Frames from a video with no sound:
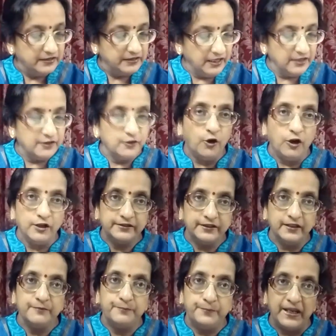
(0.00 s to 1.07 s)
The
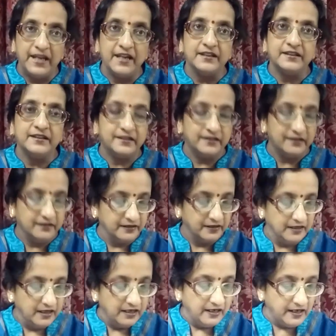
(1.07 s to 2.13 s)
northern plains
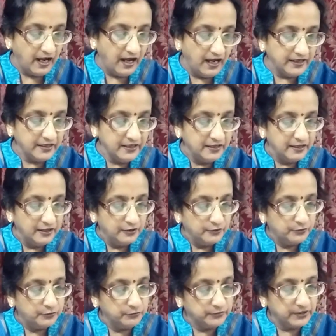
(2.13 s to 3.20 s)
lie
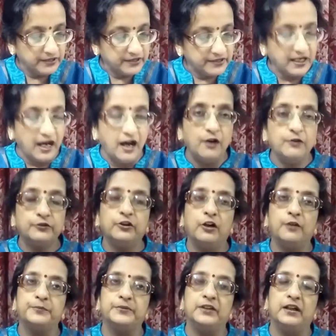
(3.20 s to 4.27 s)
to the south
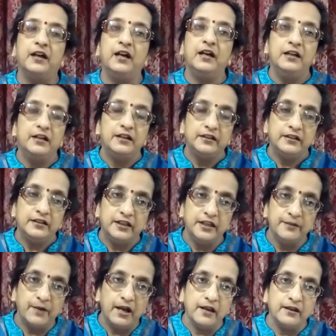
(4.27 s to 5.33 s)
of the
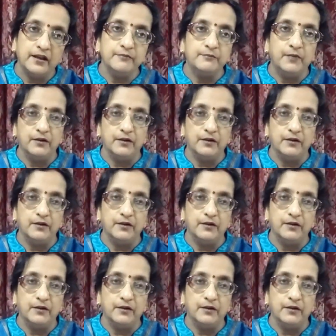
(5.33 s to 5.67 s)
Himalayan